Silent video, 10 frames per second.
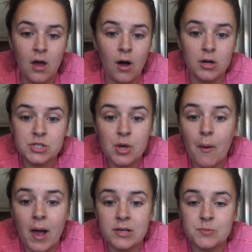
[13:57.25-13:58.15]
also
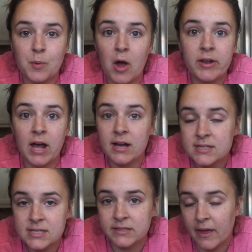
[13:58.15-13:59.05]
has brought
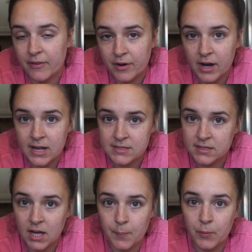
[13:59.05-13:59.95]
us together as a
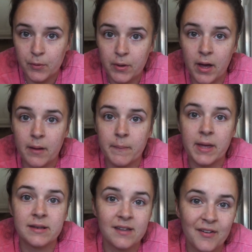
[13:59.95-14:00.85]
couple,
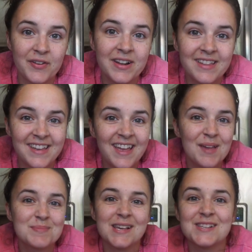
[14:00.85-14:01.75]
and definitely
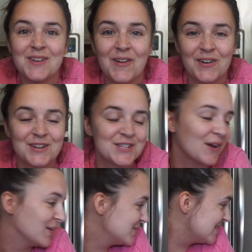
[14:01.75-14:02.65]
keeps us on our
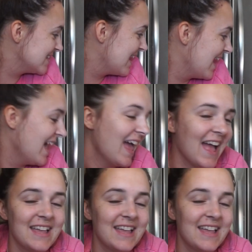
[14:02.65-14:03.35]
toes and